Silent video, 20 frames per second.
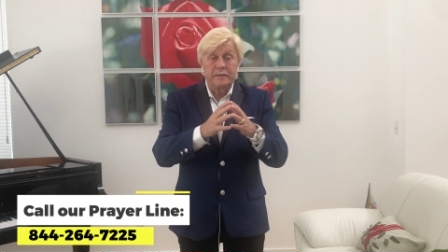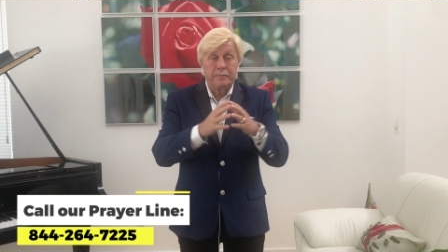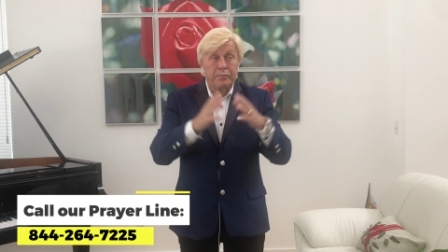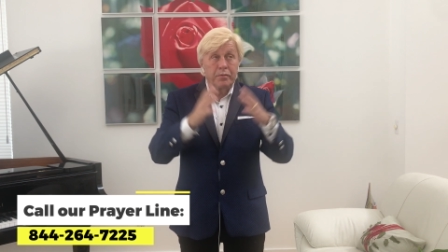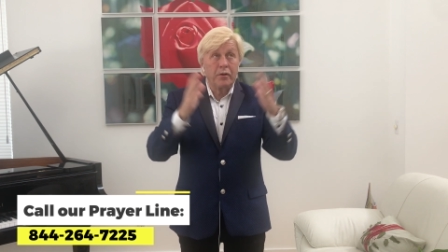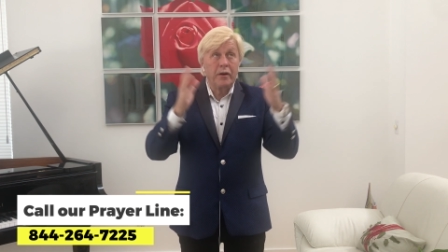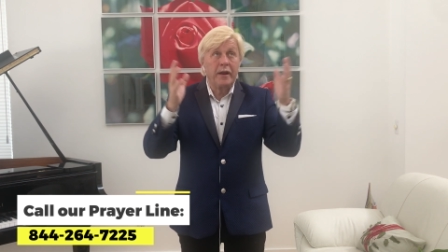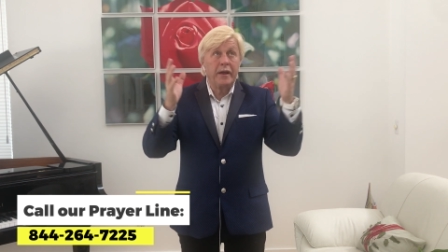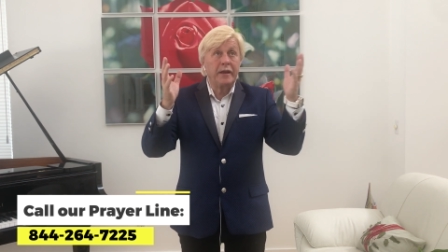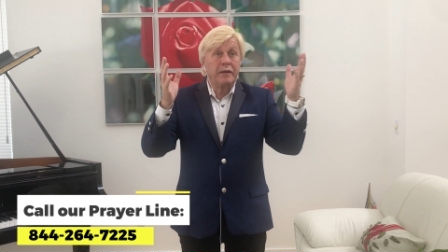
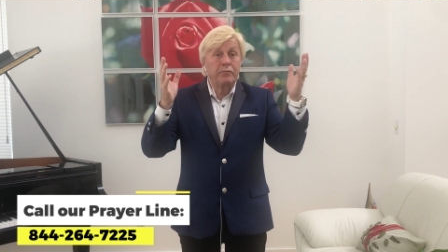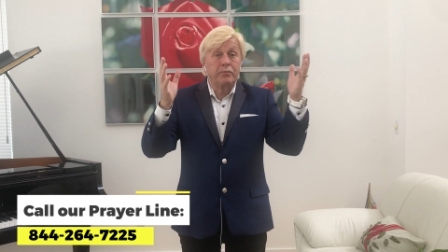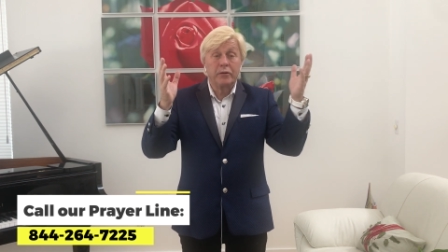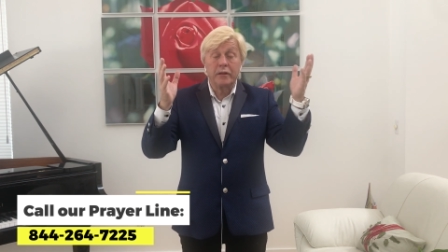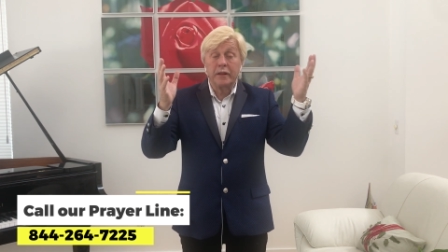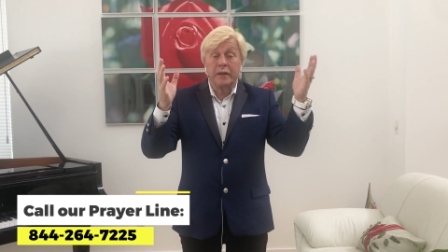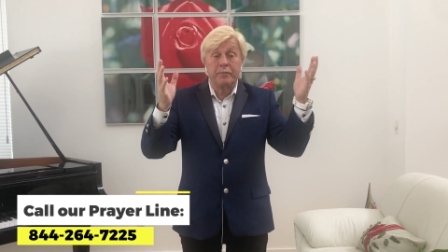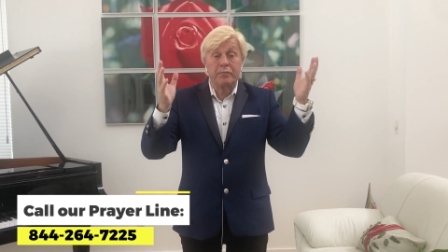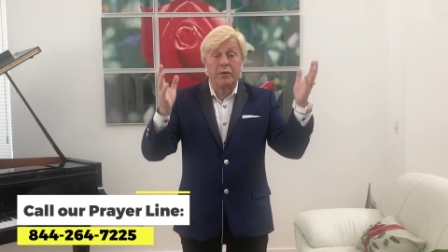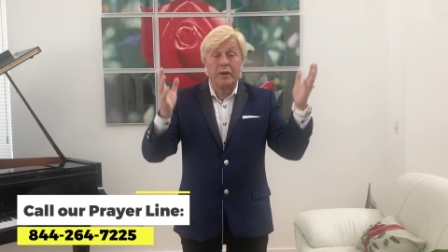Pray,
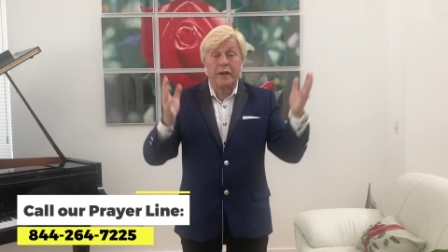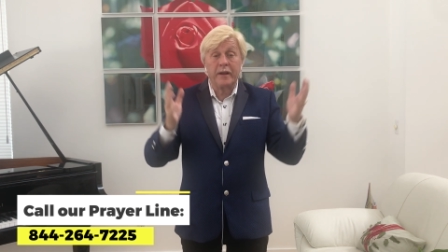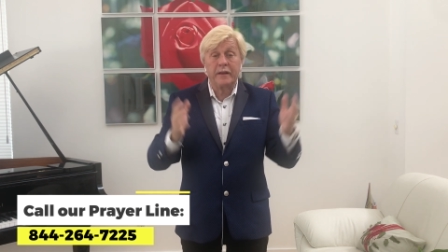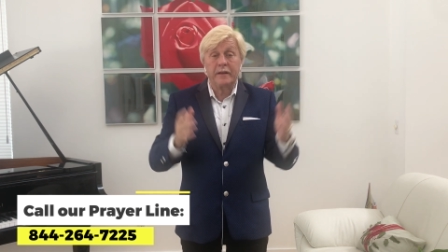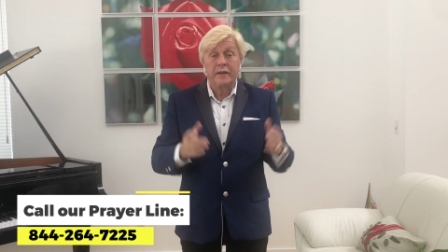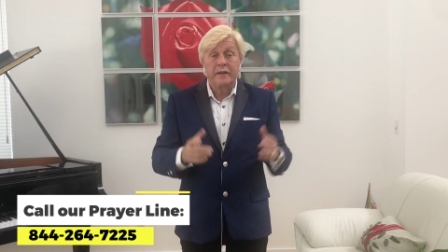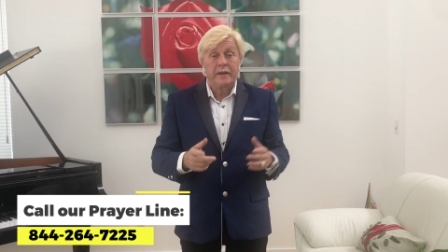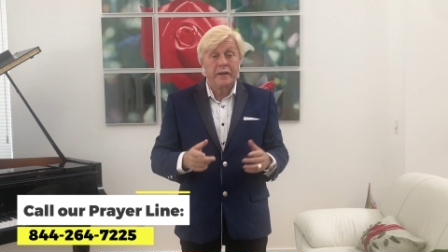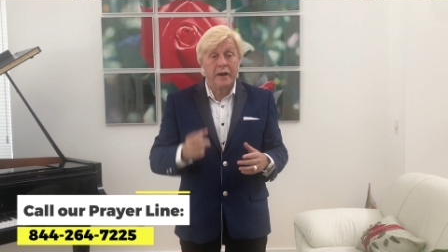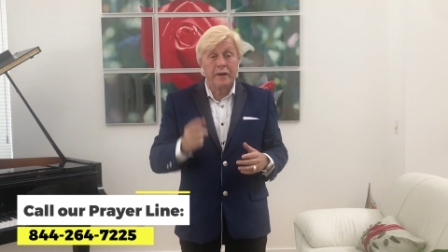really pray.
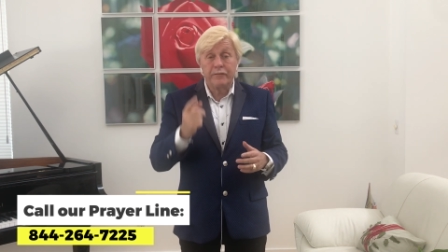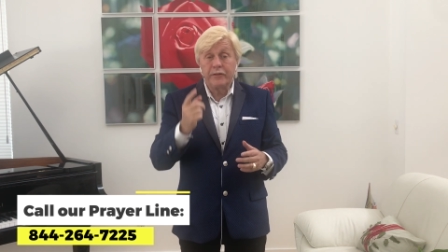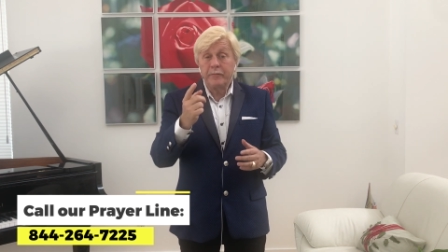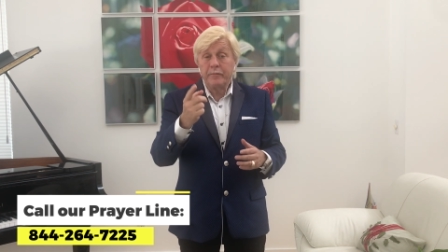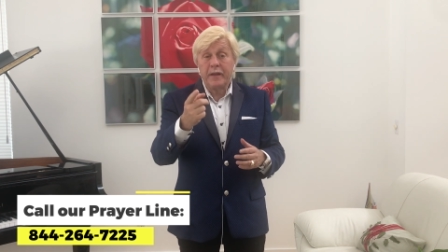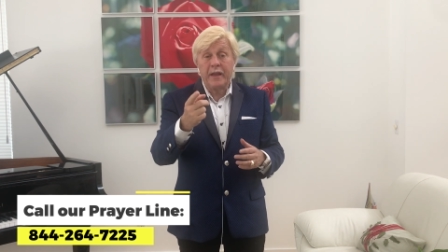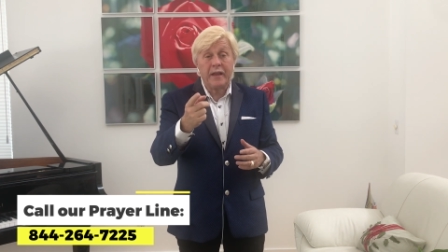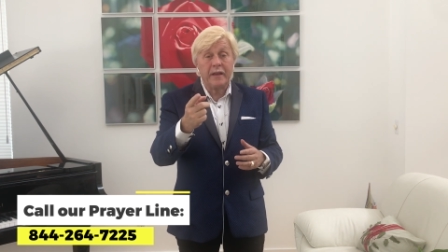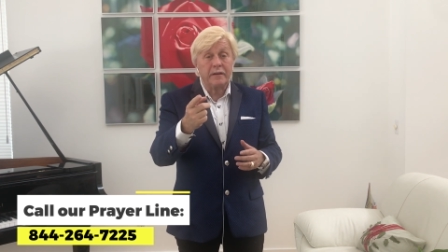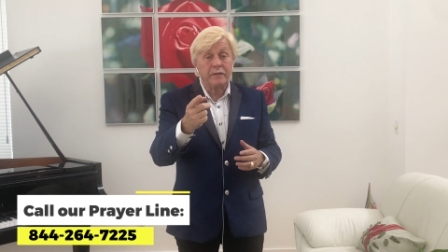Every
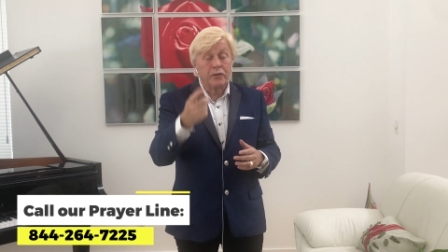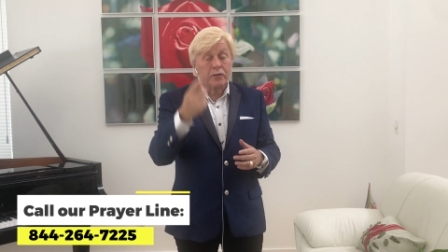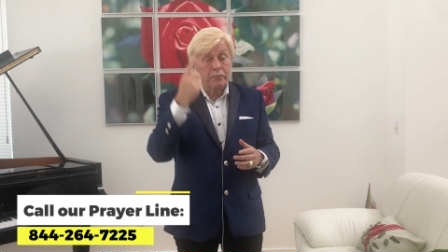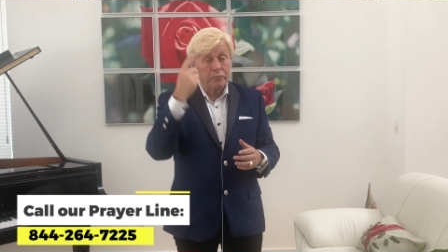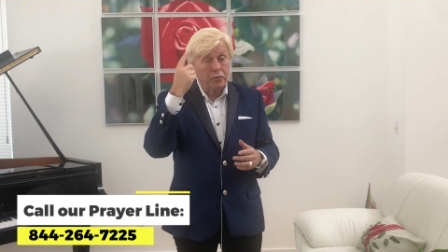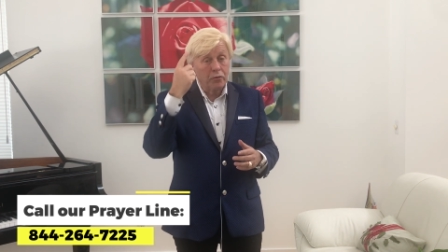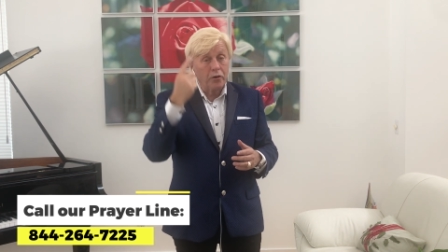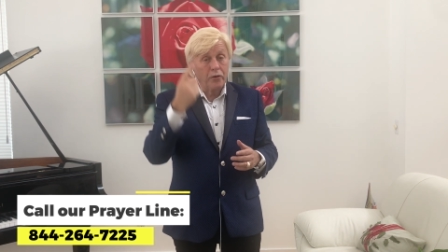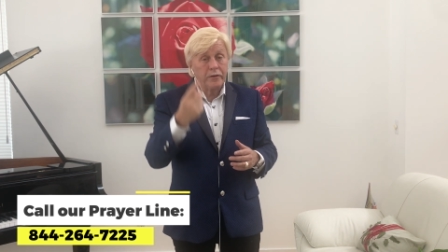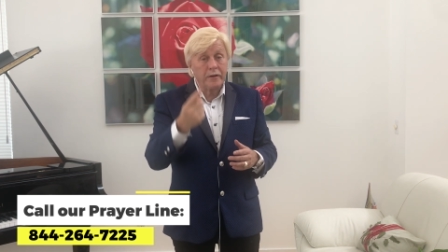man,
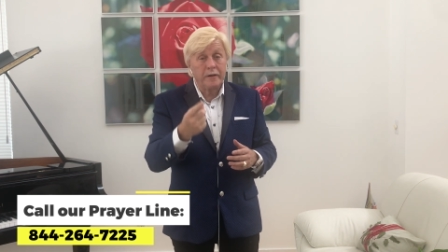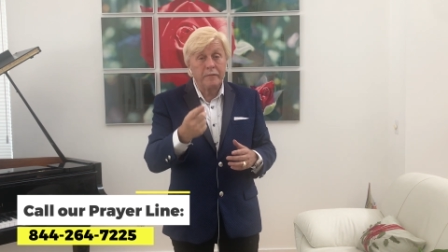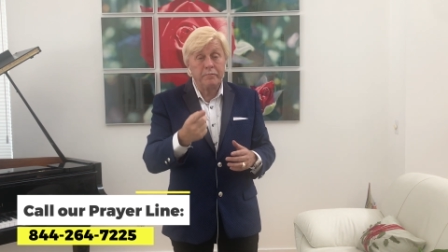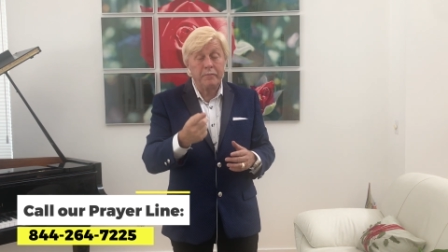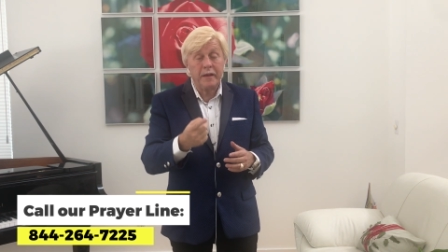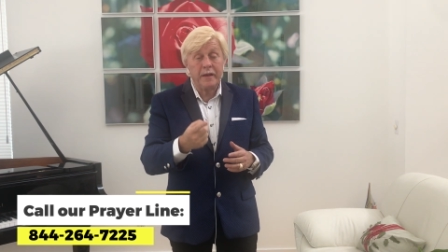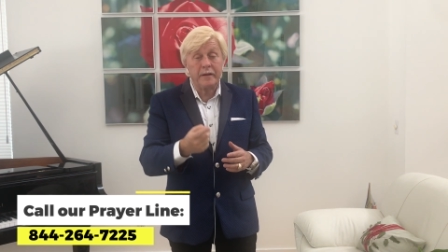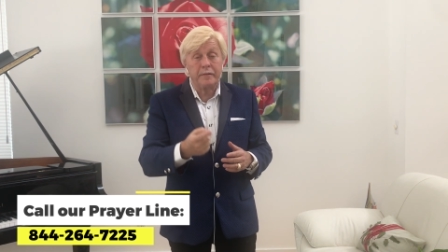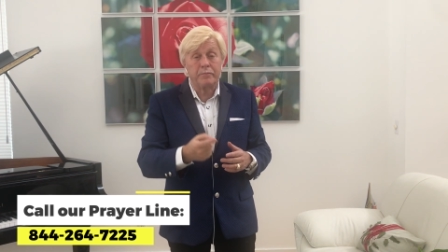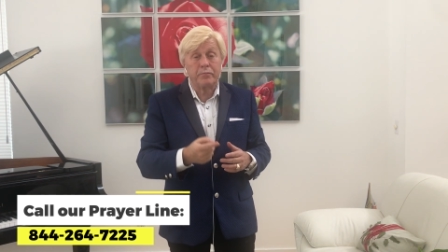grown-up
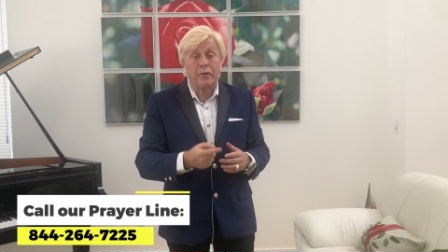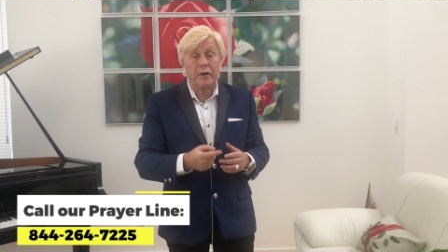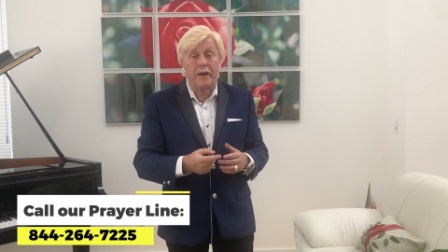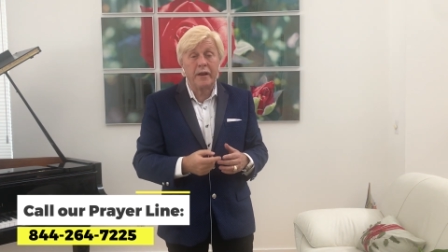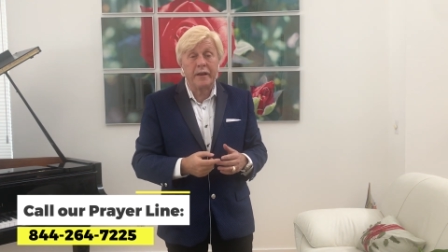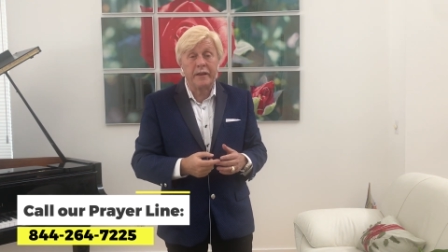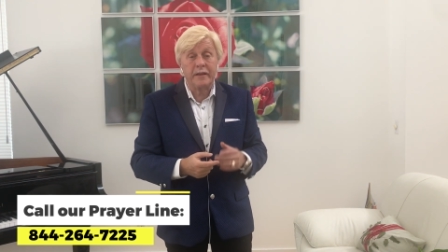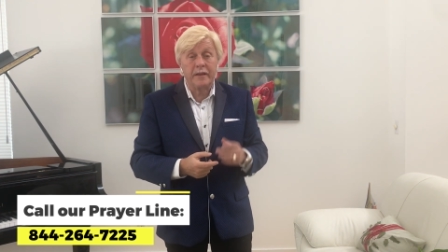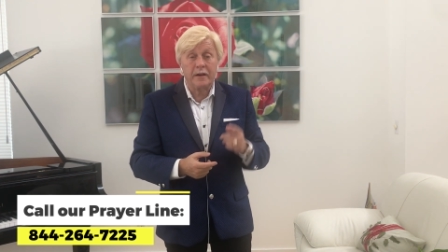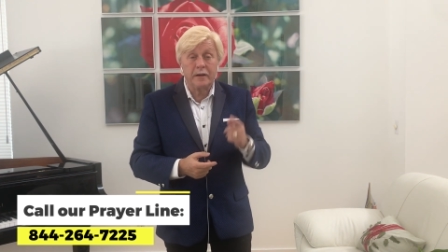men,
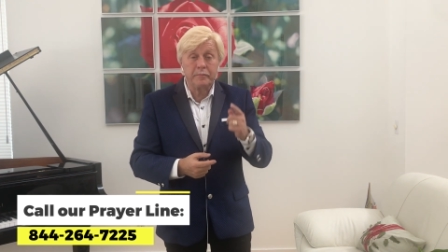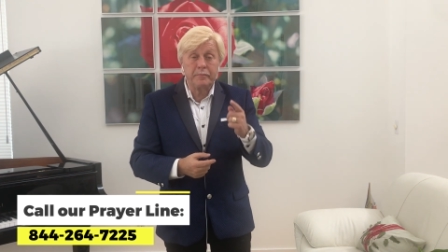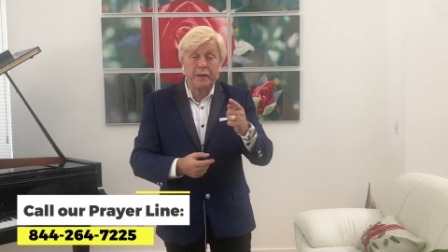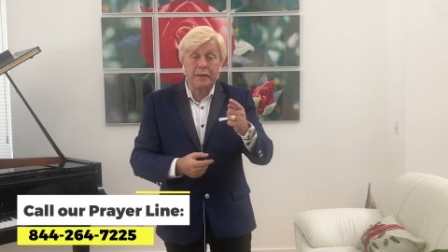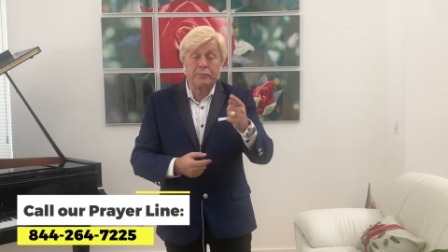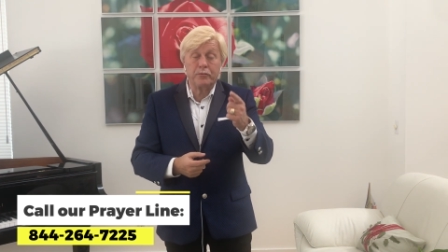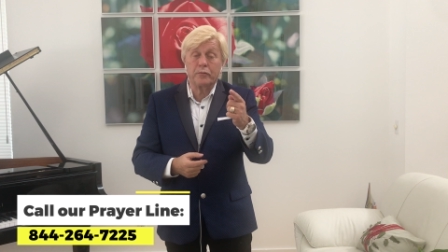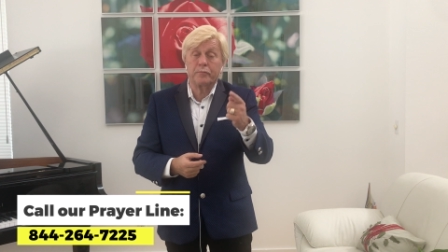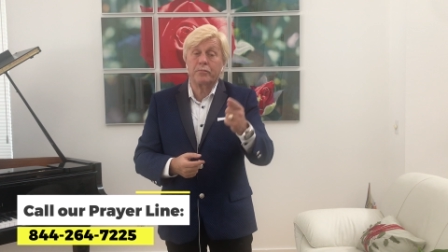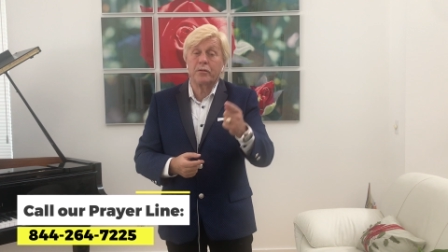pray. Young
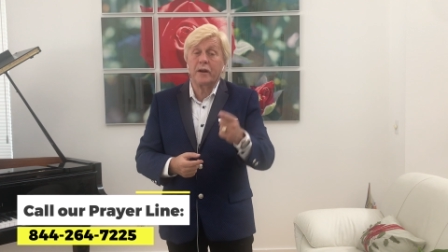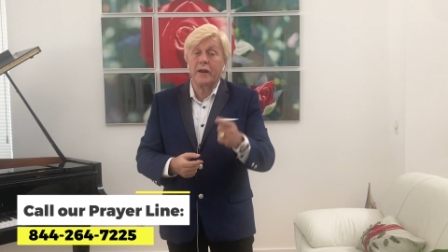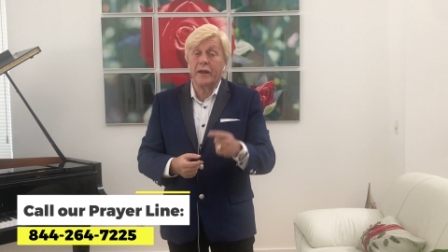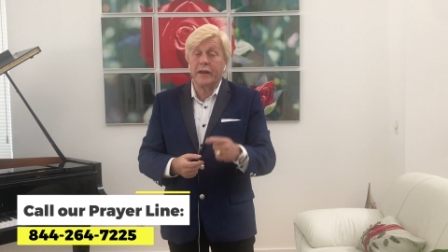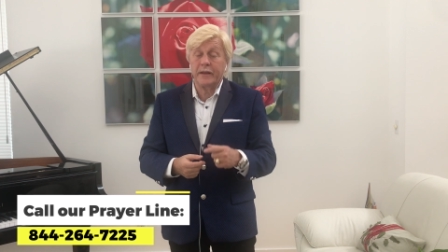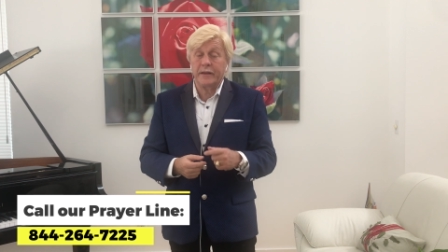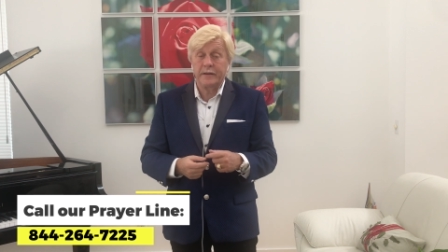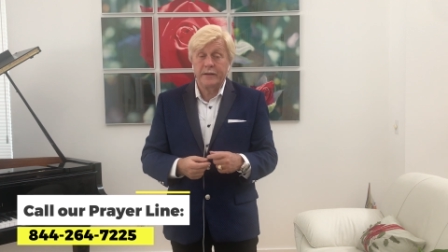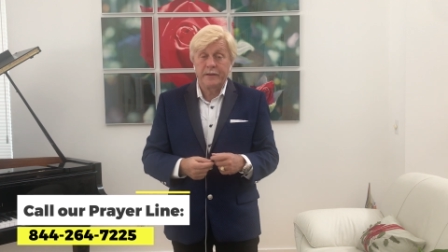people, pray.